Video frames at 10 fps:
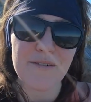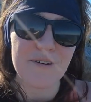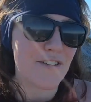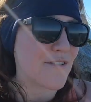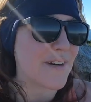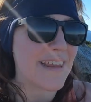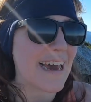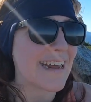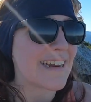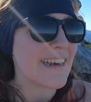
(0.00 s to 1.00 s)
to enjoy
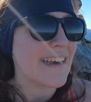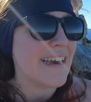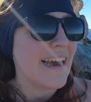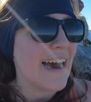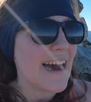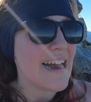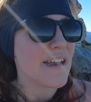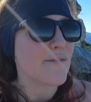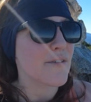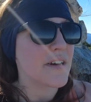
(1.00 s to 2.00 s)
that. I
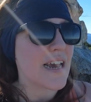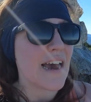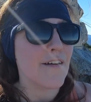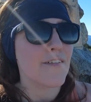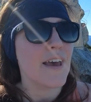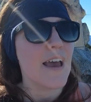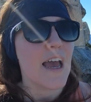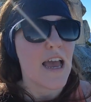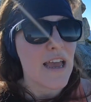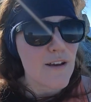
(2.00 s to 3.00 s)
am going to have
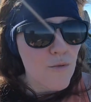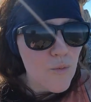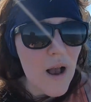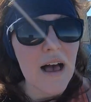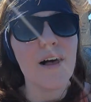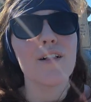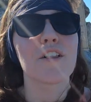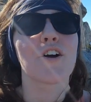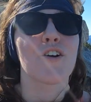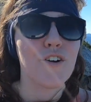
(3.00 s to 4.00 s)
a
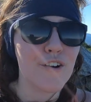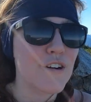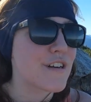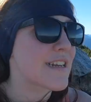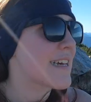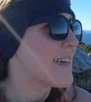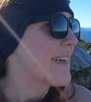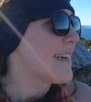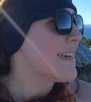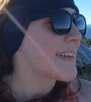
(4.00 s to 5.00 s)
well-earned
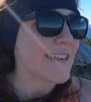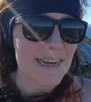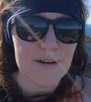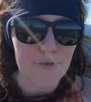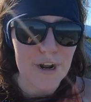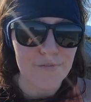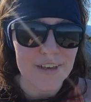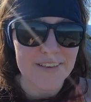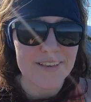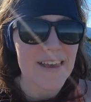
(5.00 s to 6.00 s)
second
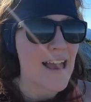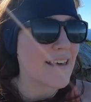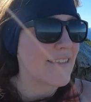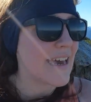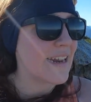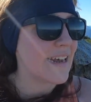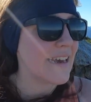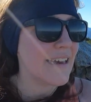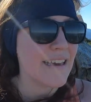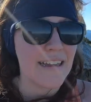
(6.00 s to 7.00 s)
breakfast and then
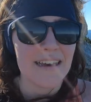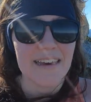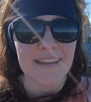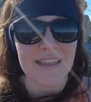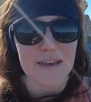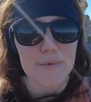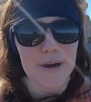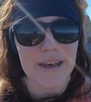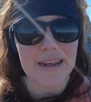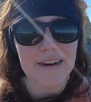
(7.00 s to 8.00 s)
think
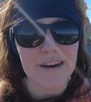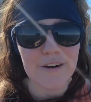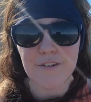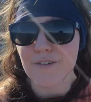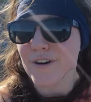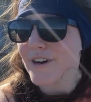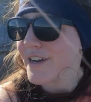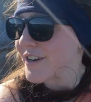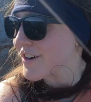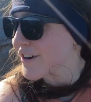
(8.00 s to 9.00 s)
about heading on over
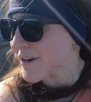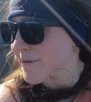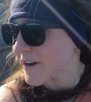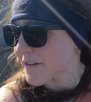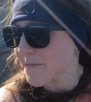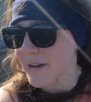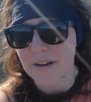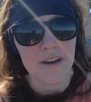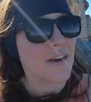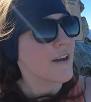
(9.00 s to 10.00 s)
to Dirtybox, but
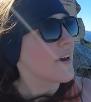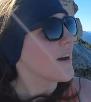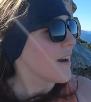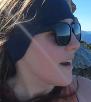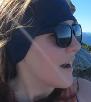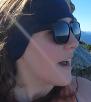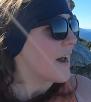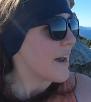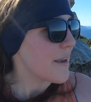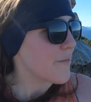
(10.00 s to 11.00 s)

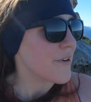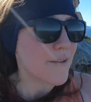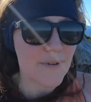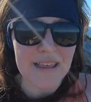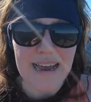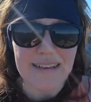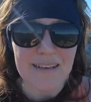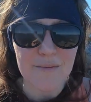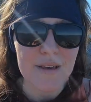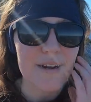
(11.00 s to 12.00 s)
I'm gonna relax
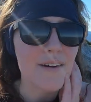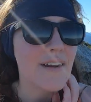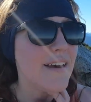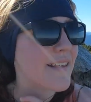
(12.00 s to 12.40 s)
up here.